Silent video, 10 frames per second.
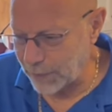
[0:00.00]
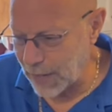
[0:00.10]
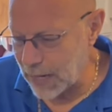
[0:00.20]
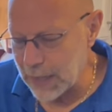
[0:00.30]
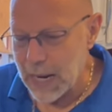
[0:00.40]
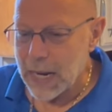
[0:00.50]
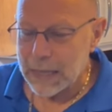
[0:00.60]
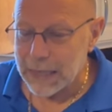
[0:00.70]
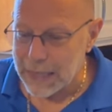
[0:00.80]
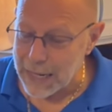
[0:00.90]
And
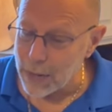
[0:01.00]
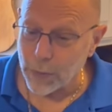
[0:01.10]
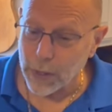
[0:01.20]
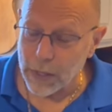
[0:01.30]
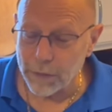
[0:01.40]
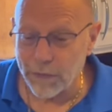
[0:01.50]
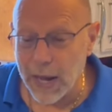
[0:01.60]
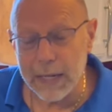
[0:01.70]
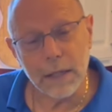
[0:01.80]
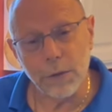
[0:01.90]
the key we're going to
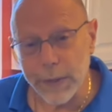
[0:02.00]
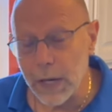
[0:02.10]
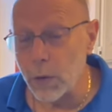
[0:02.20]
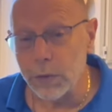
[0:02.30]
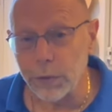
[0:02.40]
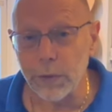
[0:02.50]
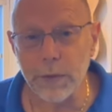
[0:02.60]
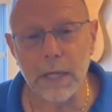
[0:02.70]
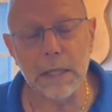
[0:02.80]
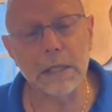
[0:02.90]
find as we go through
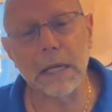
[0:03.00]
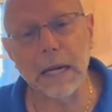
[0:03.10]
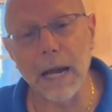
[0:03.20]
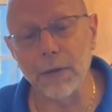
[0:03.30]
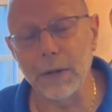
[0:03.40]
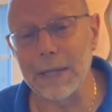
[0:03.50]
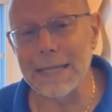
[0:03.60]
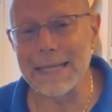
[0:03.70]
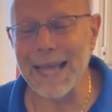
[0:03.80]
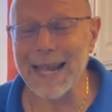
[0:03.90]
this together
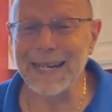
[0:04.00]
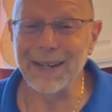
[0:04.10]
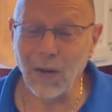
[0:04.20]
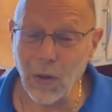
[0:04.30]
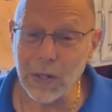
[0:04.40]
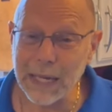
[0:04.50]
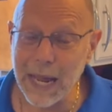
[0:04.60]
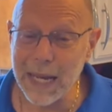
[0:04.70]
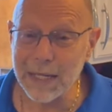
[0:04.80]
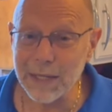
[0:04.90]
is that in all
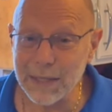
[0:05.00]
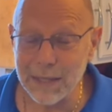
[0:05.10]
cases,